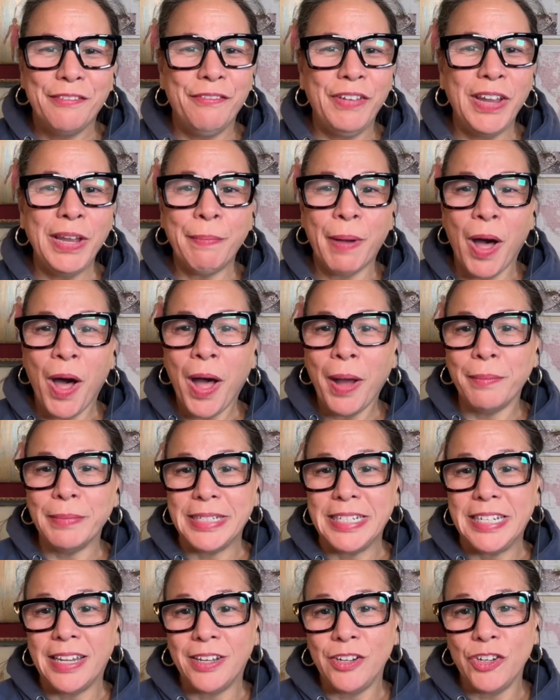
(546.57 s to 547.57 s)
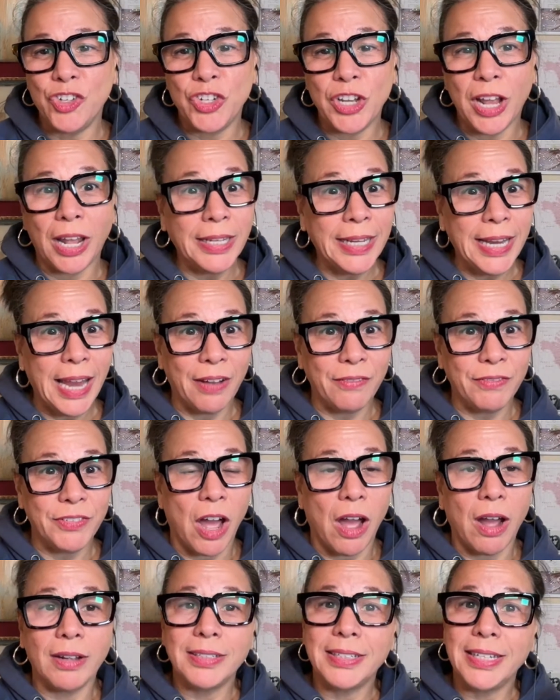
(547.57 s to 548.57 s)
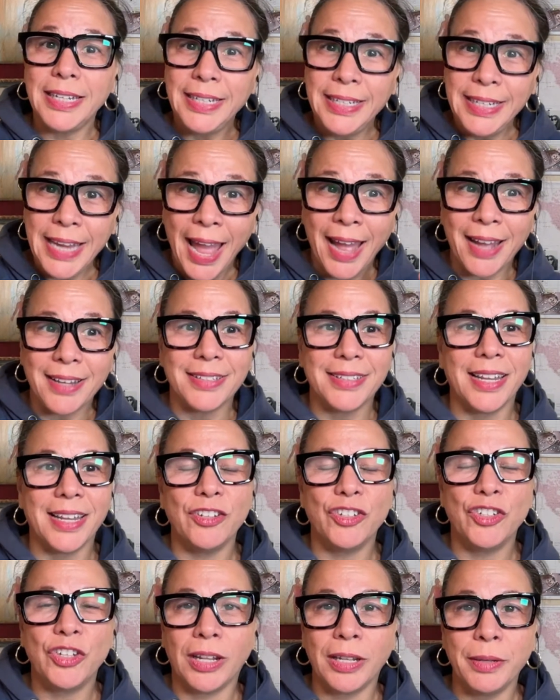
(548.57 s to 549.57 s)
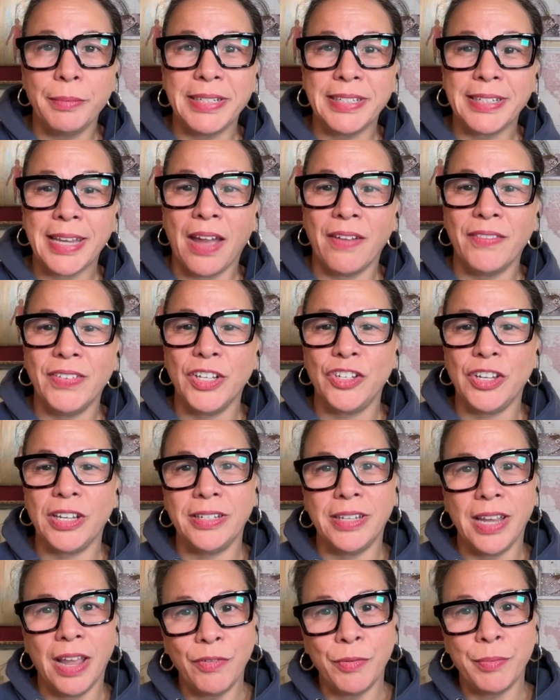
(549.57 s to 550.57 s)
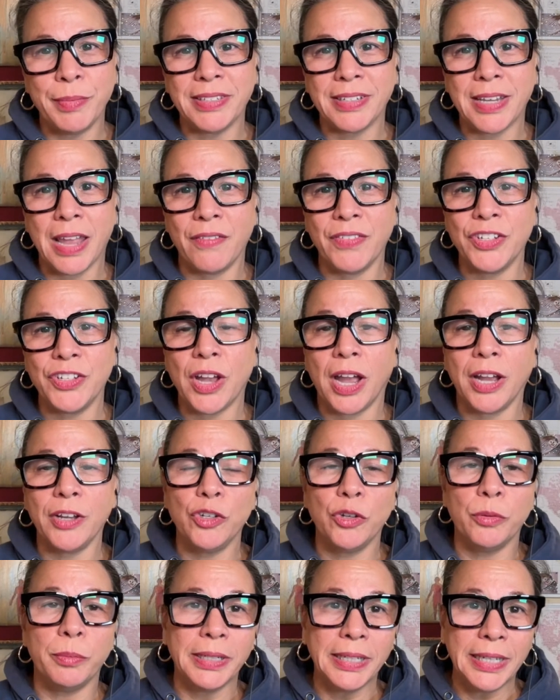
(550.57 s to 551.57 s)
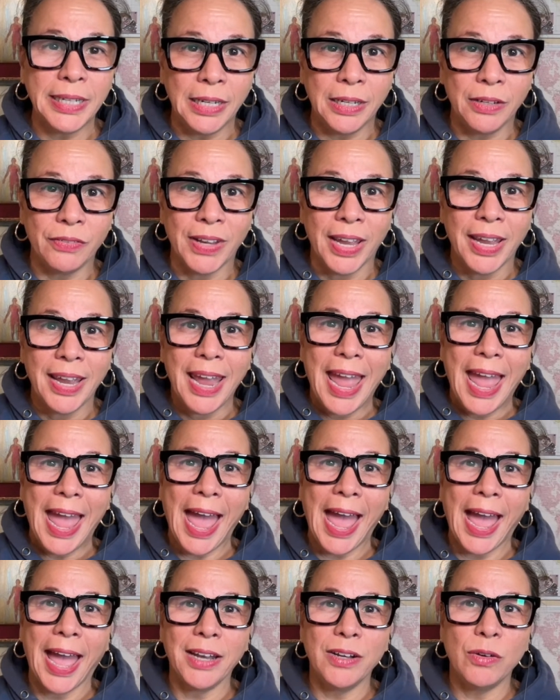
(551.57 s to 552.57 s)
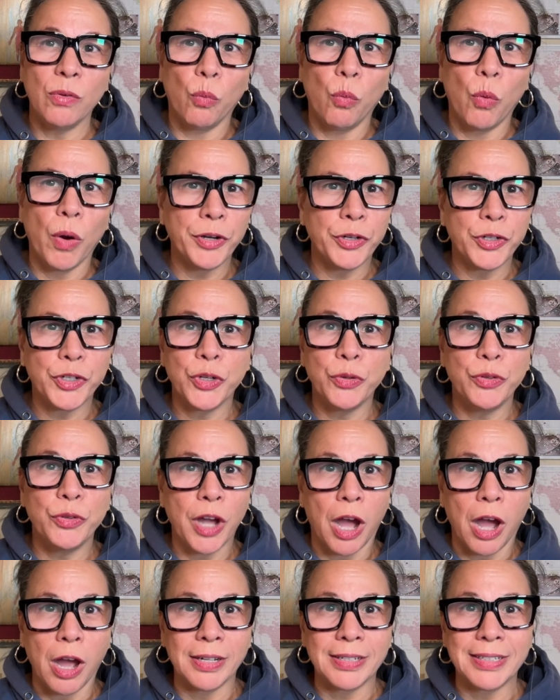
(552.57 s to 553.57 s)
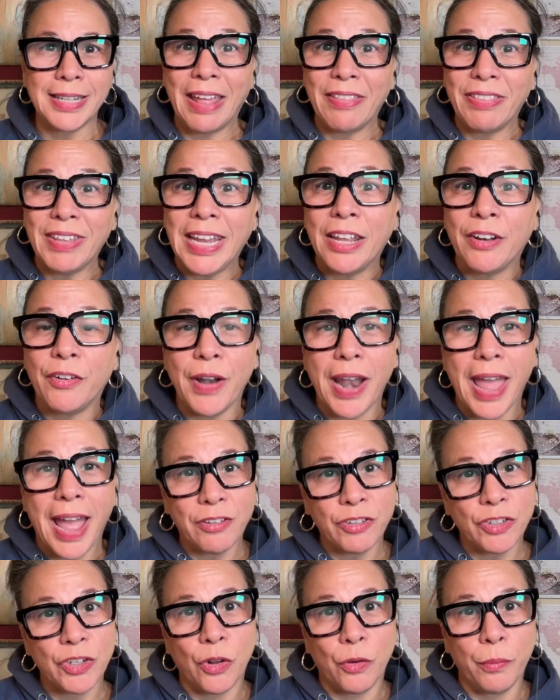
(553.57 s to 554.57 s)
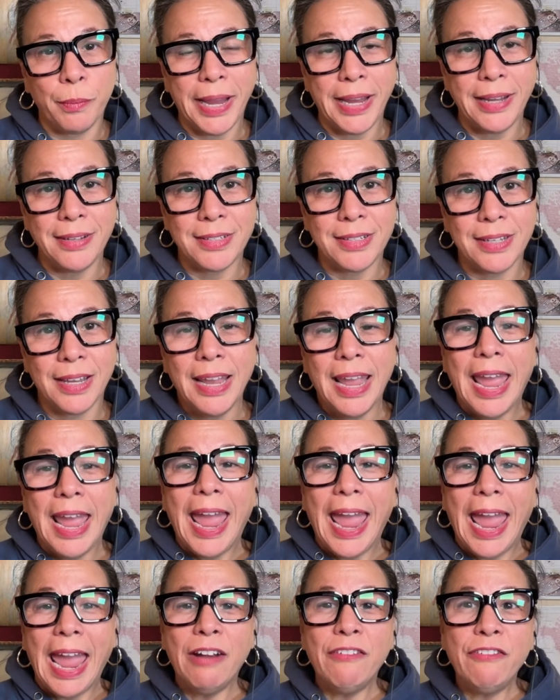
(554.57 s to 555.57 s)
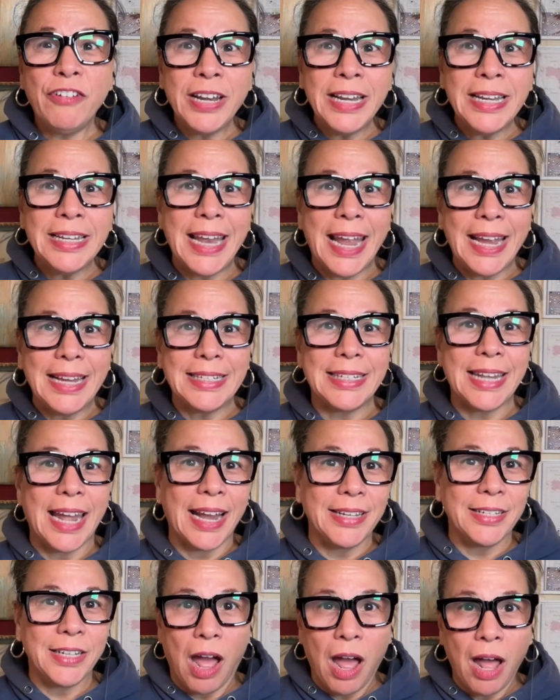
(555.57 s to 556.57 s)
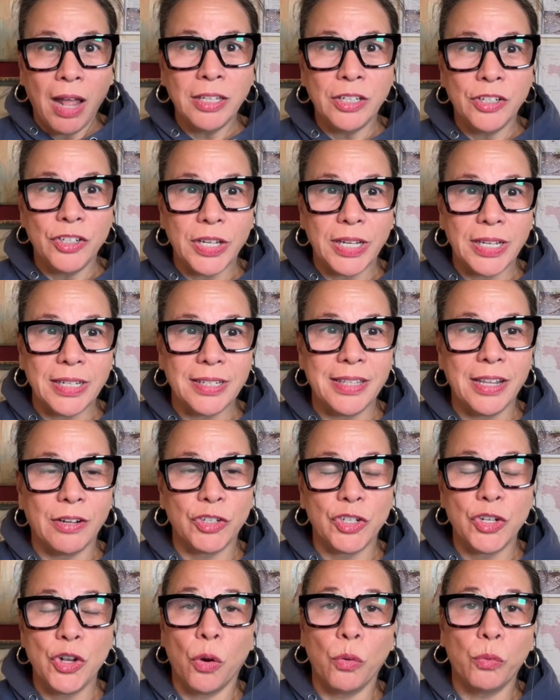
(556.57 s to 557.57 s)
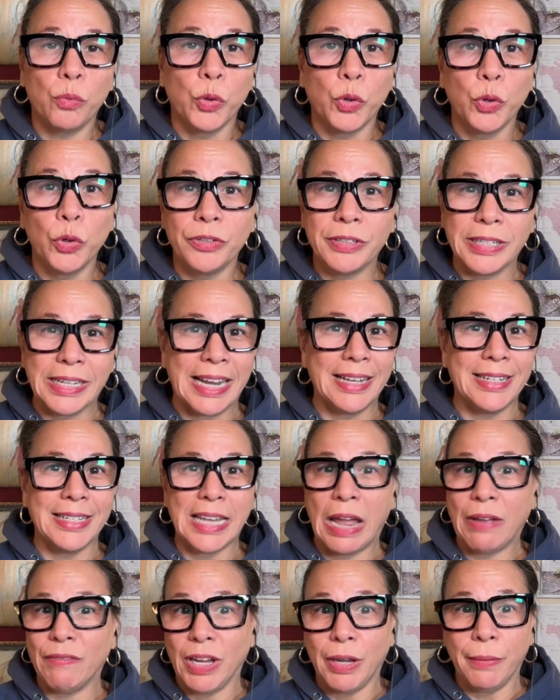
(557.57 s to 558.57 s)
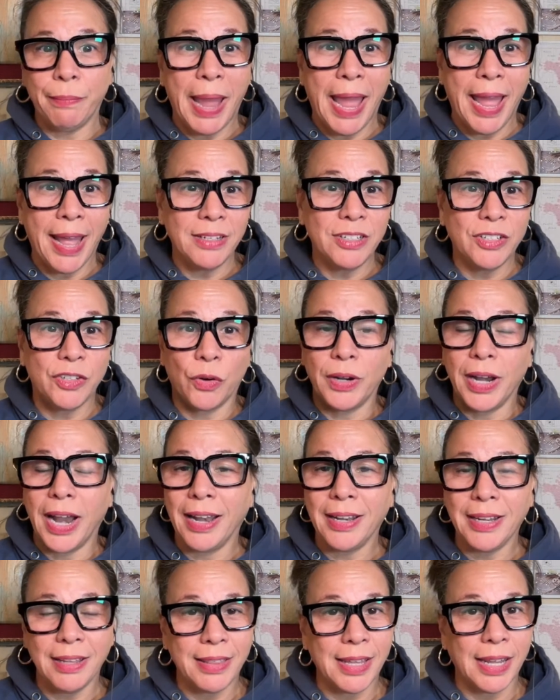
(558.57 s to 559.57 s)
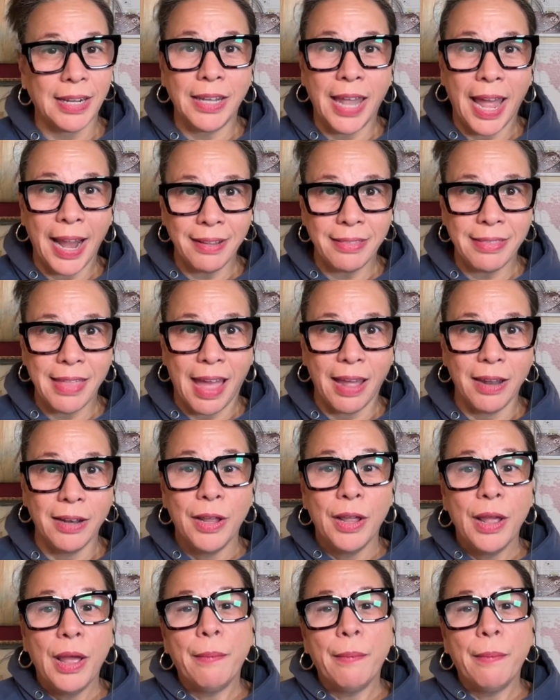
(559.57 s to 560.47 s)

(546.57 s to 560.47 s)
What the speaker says: V Bombs, didn't Shelley have dogs? Yes, Shelley Miscavige and David Miscavige, I do believe, had 1 or 2 dogs at the international base. Everyday Scientologists, there's no rules against having pets or anything like that.